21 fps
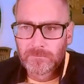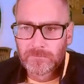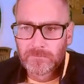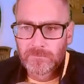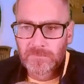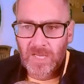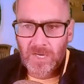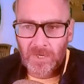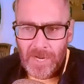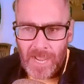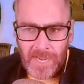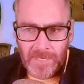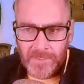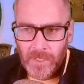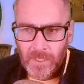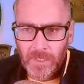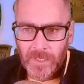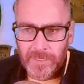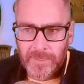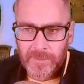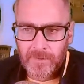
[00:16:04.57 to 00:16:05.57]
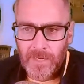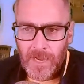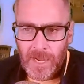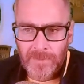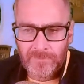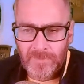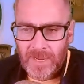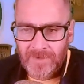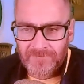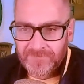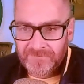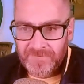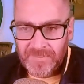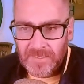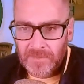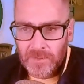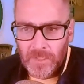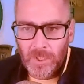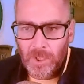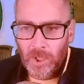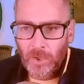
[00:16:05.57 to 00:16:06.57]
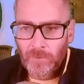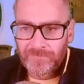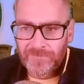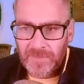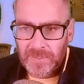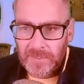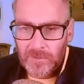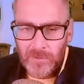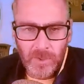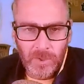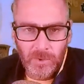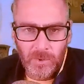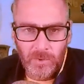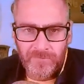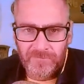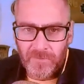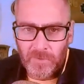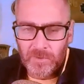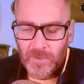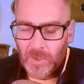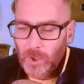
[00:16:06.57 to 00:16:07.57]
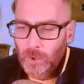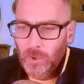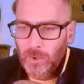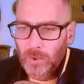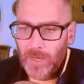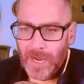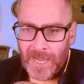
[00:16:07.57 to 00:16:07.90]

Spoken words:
They're not good. I'm not Velu.